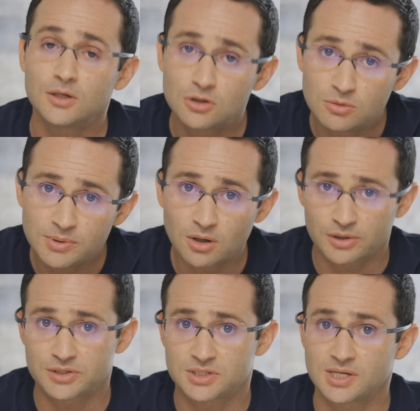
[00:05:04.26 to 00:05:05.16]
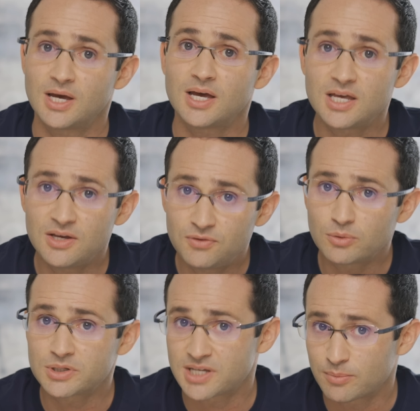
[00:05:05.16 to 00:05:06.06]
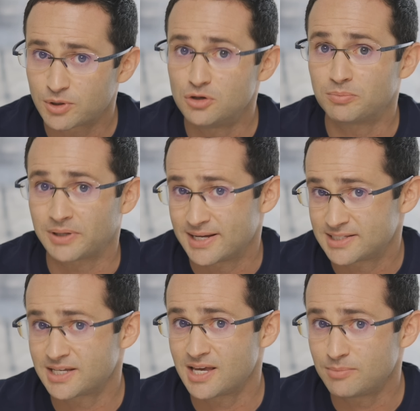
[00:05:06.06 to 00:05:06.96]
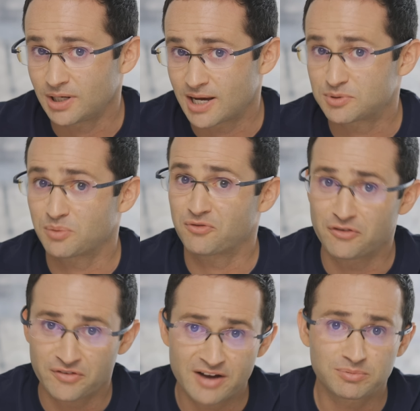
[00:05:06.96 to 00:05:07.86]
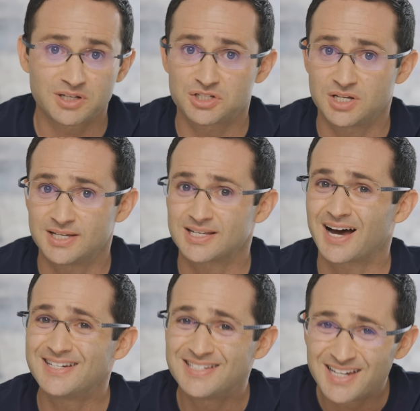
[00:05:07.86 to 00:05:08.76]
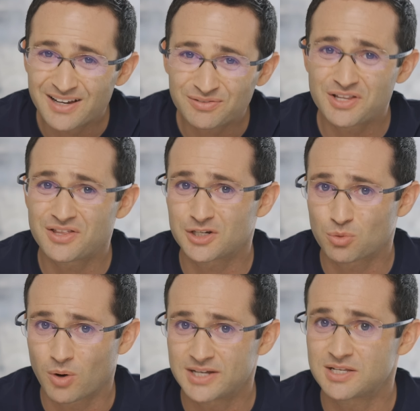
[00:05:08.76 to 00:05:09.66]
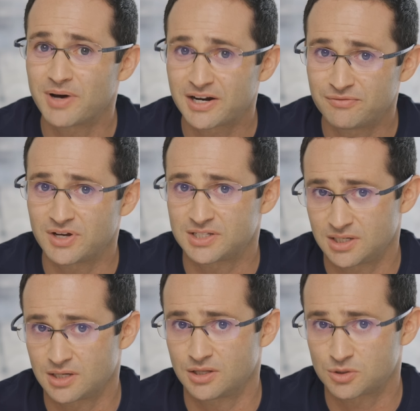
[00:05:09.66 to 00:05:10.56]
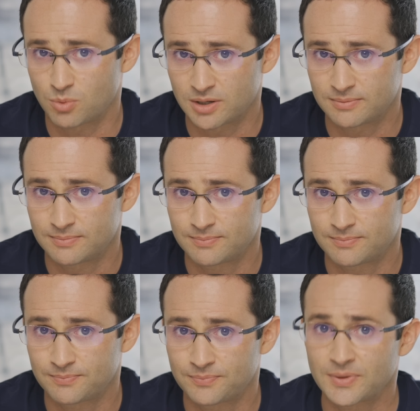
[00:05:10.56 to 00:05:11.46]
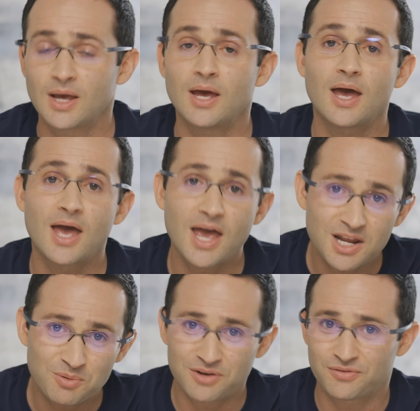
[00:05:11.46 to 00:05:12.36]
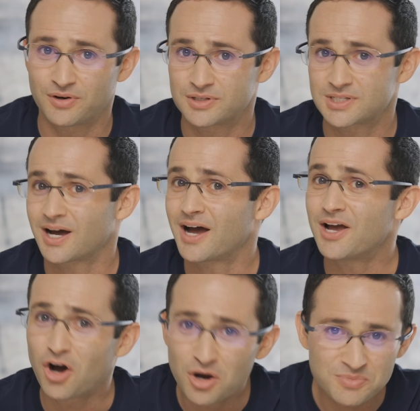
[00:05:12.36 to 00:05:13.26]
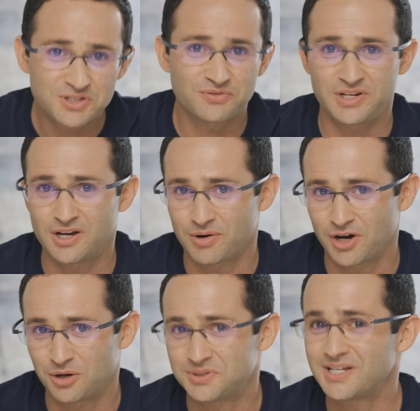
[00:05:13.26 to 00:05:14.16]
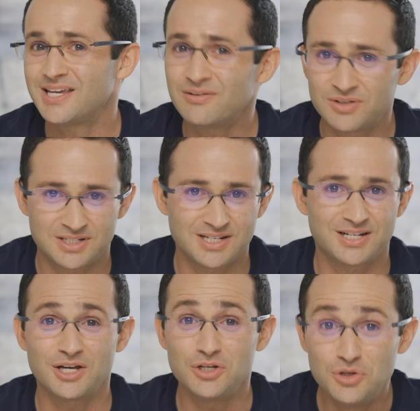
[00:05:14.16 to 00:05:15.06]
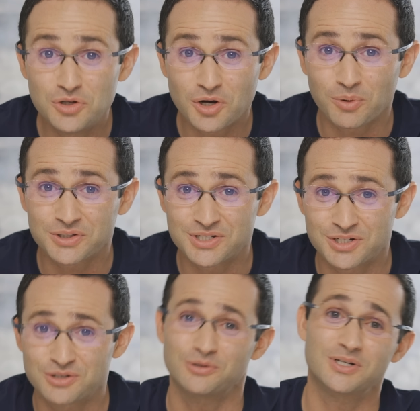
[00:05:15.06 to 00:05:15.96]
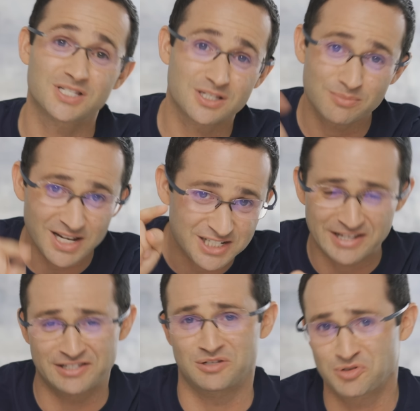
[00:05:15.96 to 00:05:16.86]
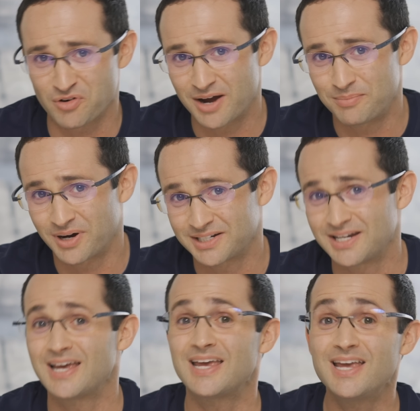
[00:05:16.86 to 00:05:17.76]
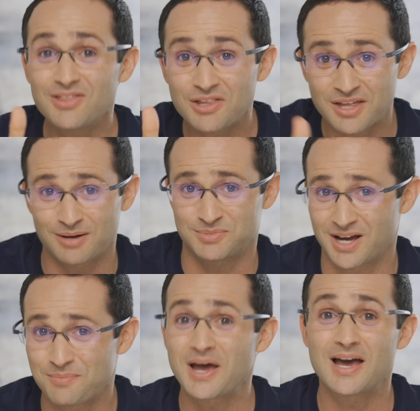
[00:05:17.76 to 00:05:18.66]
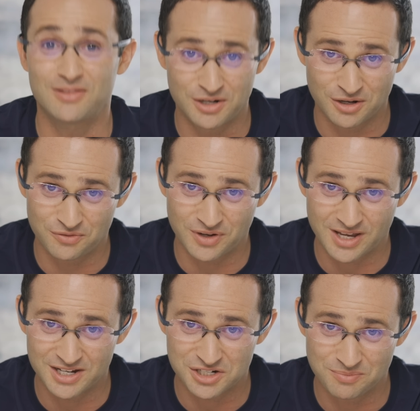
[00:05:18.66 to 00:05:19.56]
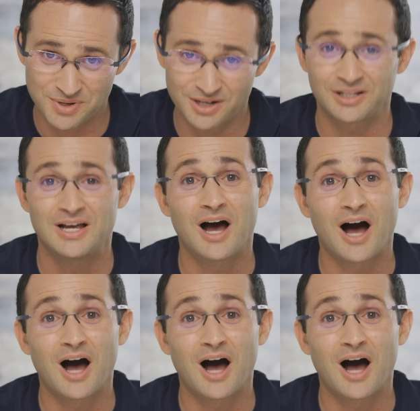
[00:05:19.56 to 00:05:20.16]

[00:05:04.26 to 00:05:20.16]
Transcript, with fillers: To be honest, if you are someone who plans to keep your laptop for five plus years, I definitely think twice about investing in this one. Anyway, folks, I hope this video helped. If it did, you know what to do. Smash that subscribe button, hit the thumbs up and the notification bell.